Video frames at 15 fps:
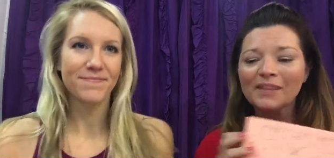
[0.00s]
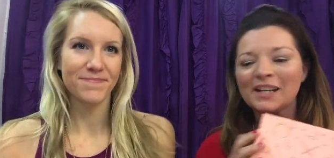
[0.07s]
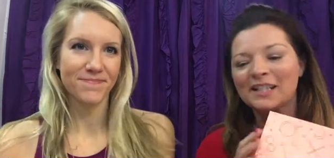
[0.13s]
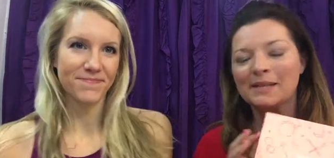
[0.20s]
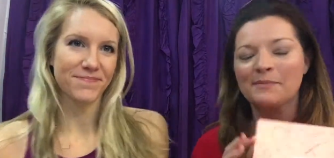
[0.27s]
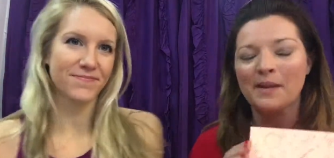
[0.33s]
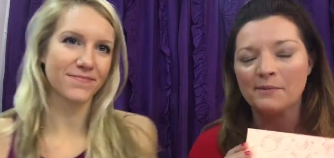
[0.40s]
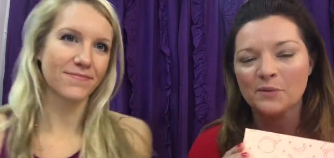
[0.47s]

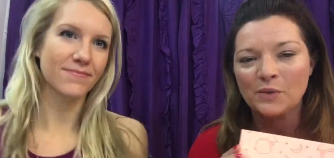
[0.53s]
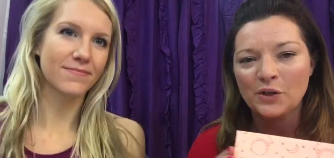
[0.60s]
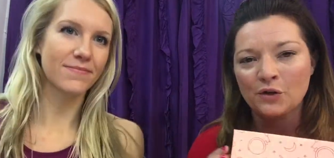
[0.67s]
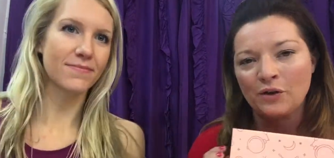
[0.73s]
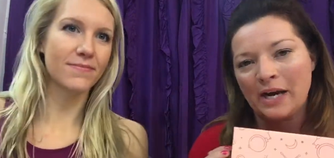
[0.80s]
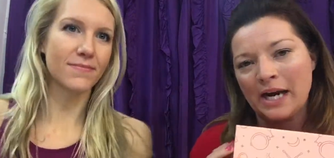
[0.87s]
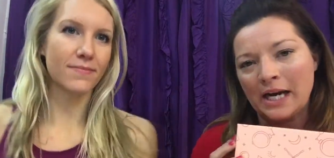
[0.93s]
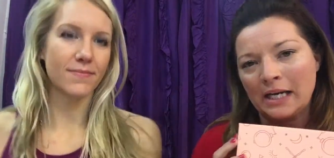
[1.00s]
Speaker 1: Sometimes we
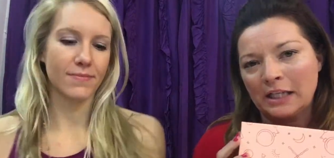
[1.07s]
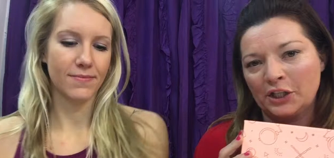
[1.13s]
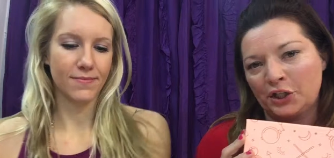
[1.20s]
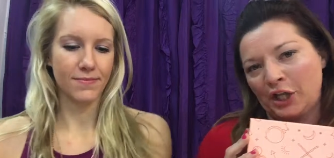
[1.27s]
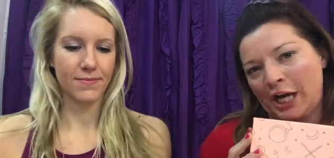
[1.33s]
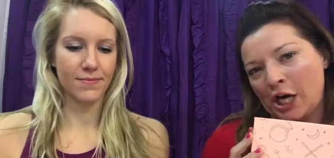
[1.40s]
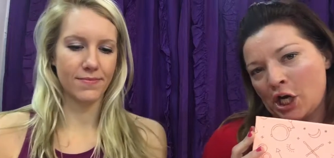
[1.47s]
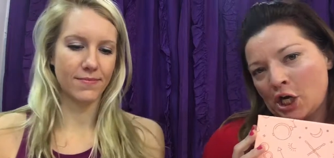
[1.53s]
trade and
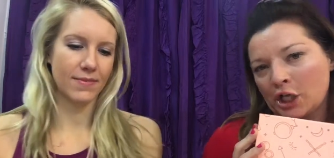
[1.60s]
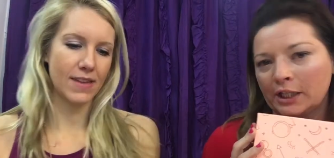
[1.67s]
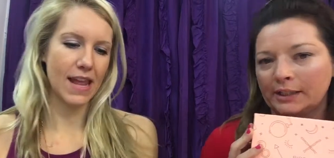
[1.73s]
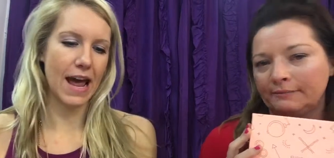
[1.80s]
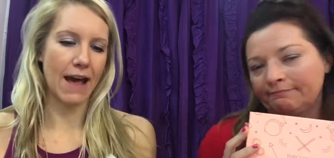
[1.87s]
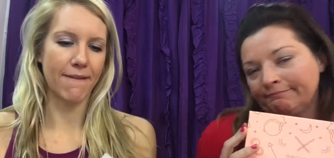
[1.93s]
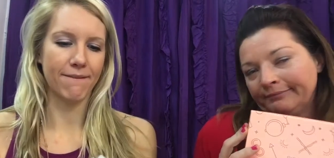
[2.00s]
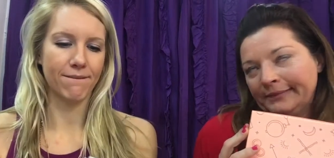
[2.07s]
share and yeah.
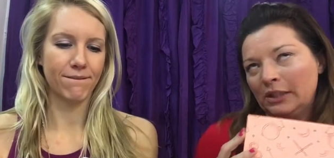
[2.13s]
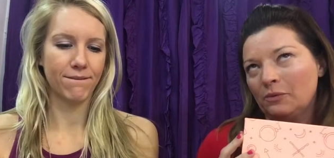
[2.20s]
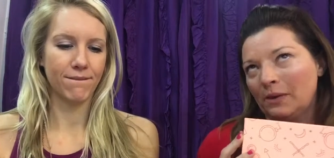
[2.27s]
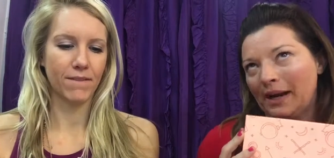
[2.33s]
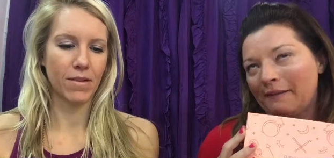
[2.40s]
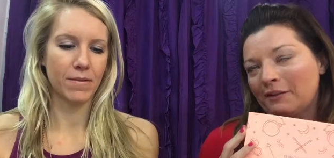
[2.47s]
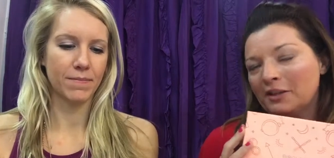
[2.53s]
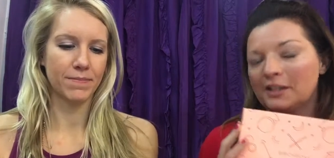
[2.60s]

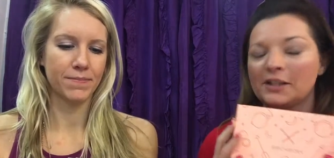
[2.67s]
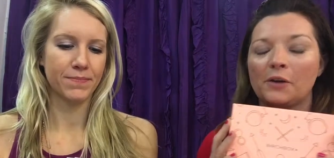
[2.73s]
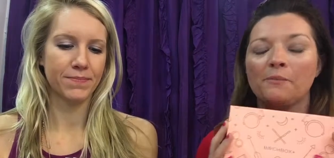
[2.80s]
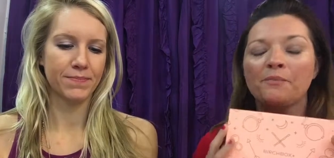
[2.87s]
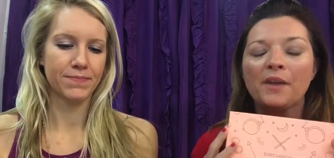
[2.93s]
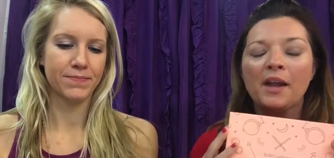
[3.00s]
whatever. So